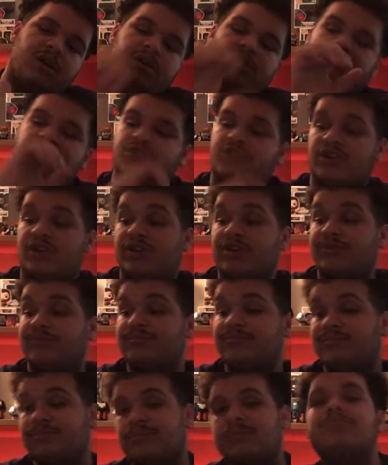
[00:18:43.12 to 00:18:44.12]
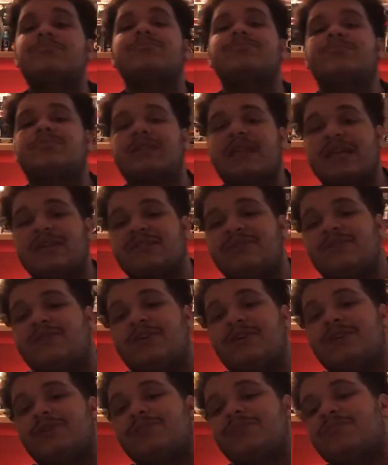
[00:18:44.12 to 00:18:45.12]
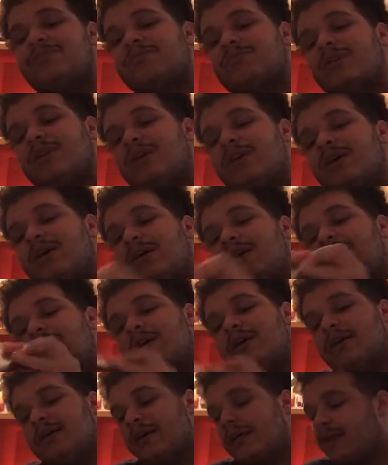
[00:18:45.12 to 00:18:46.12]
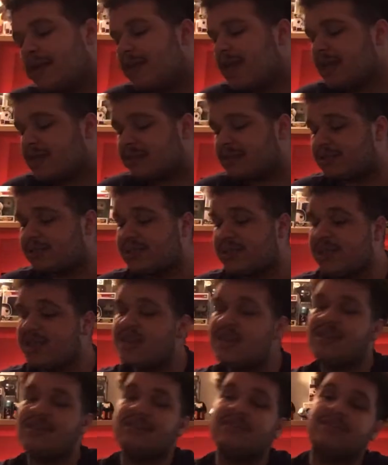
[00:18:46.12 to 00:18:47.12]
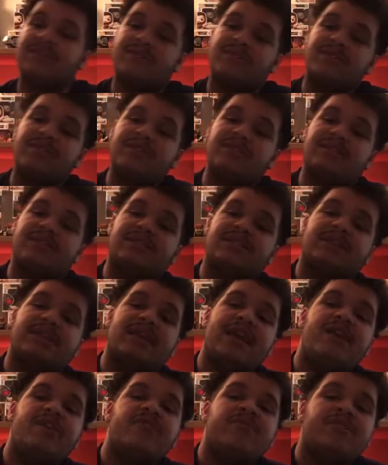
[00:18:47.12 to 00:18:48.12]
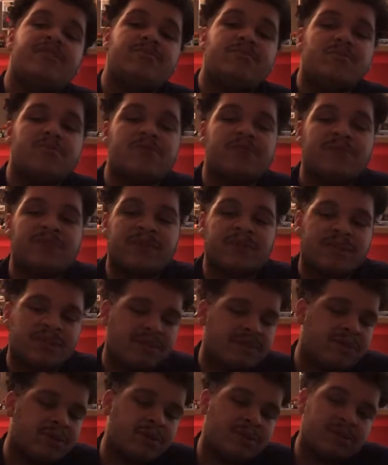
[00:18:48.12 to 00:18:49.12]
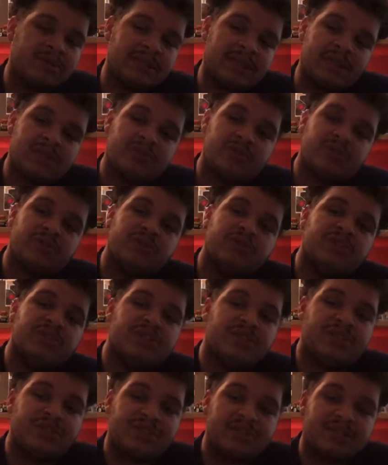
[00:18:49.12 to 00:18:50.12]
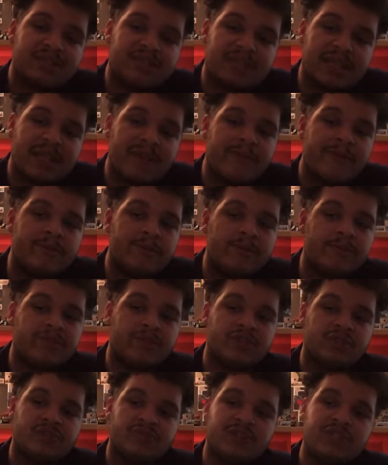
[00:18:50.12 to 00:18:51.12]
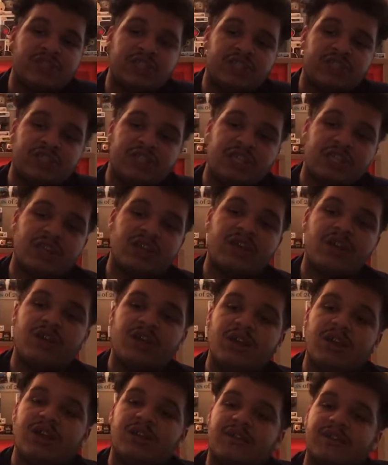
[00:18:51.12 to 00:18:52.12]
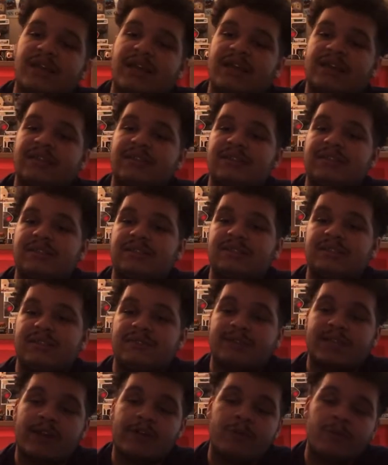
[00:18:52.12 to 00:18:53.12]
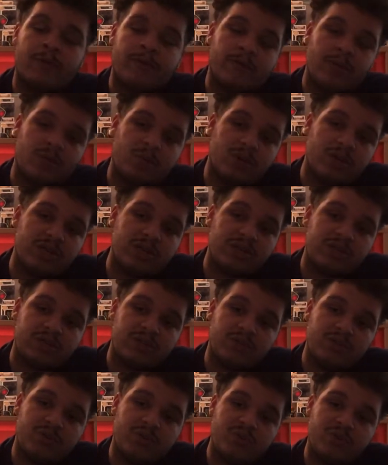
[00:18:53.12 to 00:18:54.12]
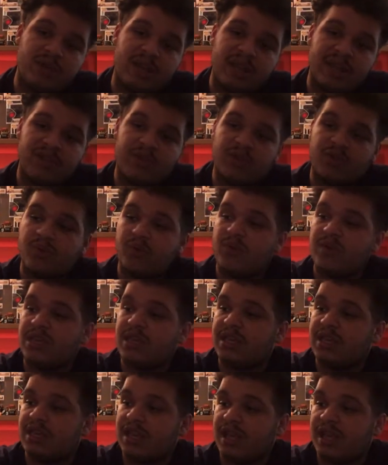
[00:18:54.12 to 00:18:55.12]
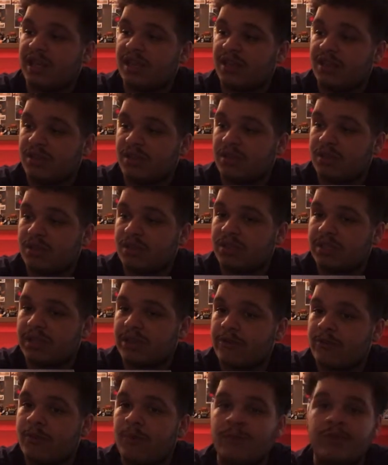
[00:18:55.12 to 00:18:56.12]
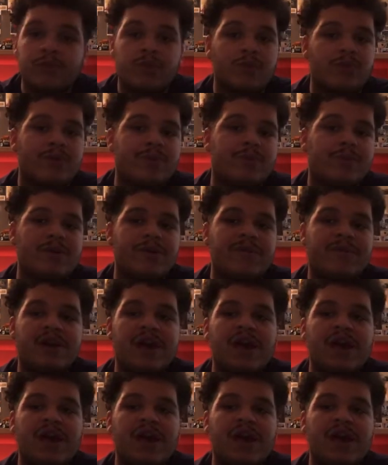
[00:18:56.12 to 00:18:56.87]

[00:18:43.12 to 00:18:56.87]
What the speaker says: So that's fun. Next is the Scary Movie, even though it's not a trilogy, the Scary Movie trilogy that consists of Scary Movie 1, 2, and 3, and Scary Movie 3.5.